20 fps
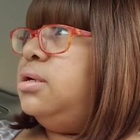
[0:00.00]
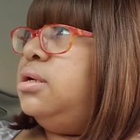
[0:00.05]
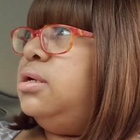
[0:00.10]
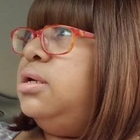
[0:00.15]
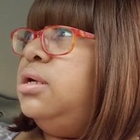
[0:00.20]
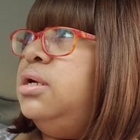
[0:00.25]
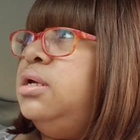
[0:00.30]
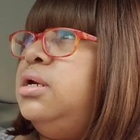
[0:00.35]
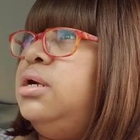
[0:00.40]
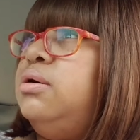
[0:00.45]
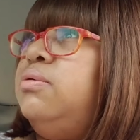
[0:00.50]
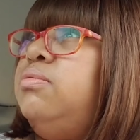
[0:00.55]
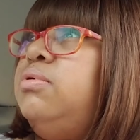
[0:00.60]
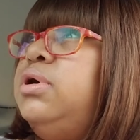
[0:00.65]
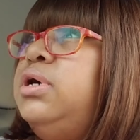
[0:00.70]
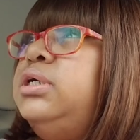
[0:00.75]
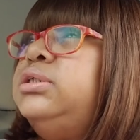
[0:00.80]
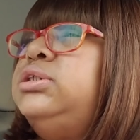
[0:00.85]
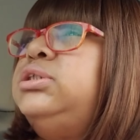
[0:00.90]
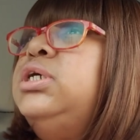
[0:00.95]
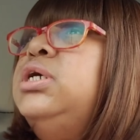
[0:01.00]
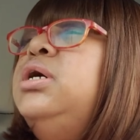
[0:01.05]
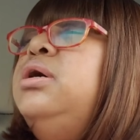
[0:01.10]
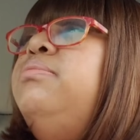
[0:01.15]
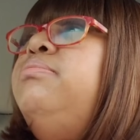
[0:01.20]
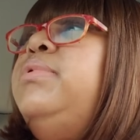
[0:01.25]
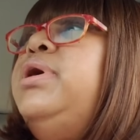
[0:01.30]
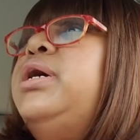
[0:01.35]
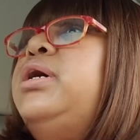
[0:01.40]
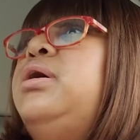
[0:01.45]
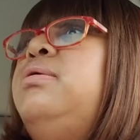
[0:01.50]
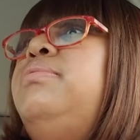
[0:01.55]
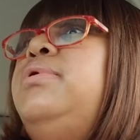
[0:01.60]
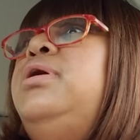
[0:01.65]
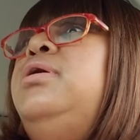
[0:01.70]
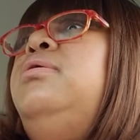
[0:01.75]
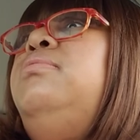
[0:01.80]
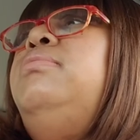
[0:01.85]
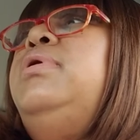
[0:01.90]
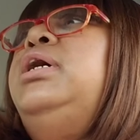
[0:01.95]
and I watched, man, come
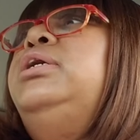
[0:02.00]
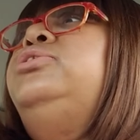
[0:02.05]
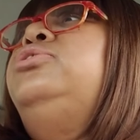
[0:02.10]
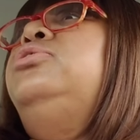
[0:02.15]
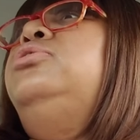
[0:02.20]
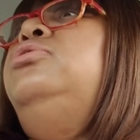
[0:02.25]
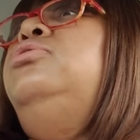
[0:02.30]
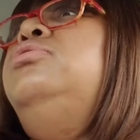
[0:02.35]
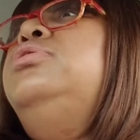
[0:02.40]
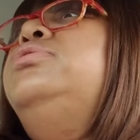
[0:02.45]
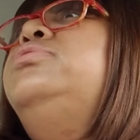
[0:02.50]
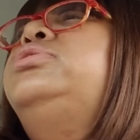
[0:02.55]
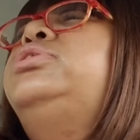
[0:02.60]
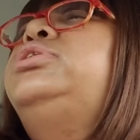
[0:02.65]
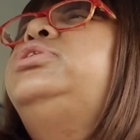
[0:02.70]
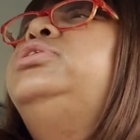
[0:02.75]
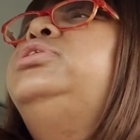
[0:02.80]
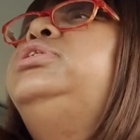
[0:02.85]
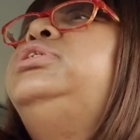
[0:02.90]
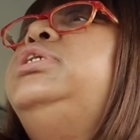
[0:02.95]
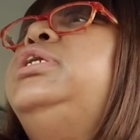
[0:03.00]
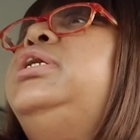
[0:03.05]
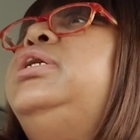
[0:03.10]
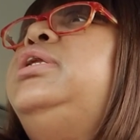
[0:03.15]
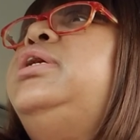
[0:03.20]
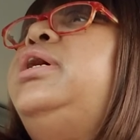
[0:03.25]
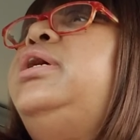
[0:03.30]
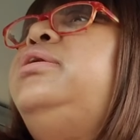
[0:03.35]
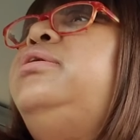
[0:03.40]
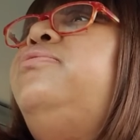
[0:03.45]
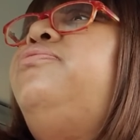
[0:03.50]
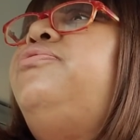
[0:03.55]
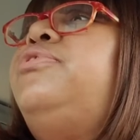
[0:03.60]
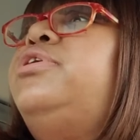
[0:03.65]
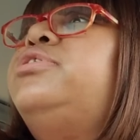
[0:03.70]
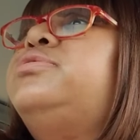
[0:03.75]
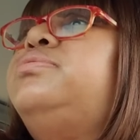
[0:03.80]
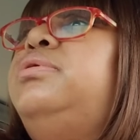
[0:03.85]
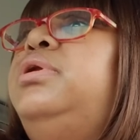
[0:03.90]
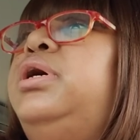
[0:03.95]
on, my dude, you should have did that in the
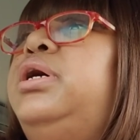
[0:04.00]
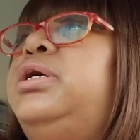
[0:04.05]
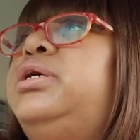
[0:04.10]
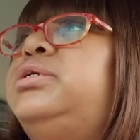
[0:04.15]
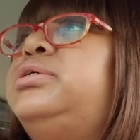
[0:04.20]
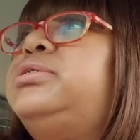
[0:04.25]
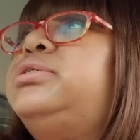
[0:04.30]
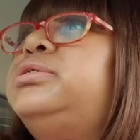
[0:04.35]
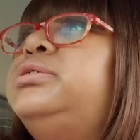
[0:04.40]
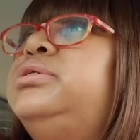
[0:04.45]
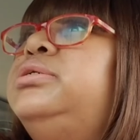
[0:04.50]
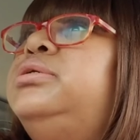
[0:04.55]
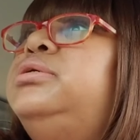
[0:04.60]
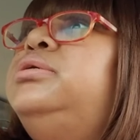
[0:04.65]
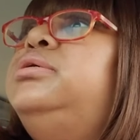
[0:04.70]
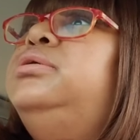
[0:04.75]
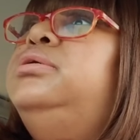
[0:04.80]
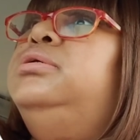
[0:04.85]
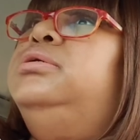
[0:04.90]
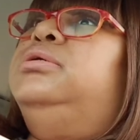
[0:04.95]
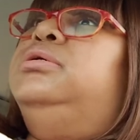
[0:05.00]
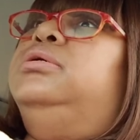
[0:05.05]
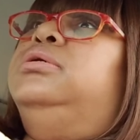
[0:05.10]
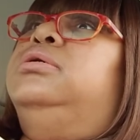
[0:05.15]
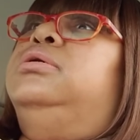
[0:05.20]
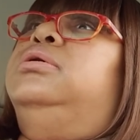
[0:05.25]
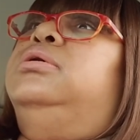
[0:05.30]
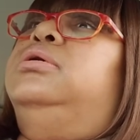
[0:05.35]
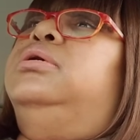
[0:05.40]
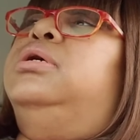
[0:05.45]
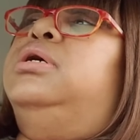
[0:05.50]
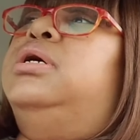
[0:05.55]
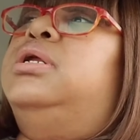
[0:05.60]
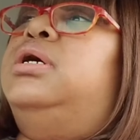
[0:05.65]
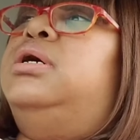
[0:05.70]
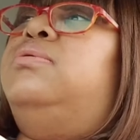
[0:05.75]
first place. And I